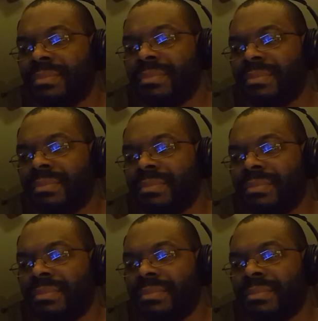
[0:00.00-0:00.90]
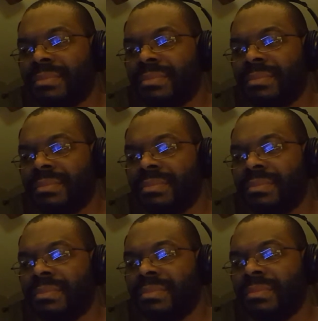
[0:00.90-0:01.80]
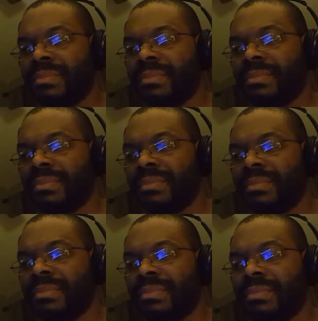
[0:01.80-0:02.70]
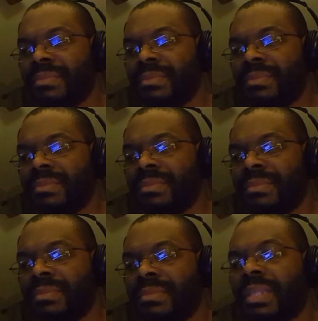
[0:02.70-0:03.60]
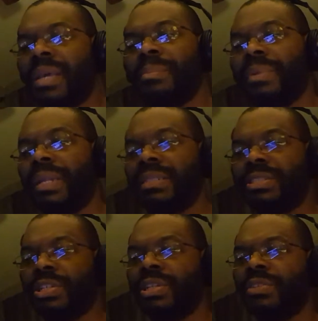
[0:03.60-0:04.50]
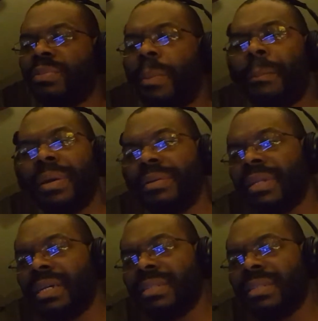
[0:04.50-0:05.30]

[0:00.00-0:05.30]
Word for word: Yay, sisters. Yay, sisters. That bloodshed looks familiar, I'm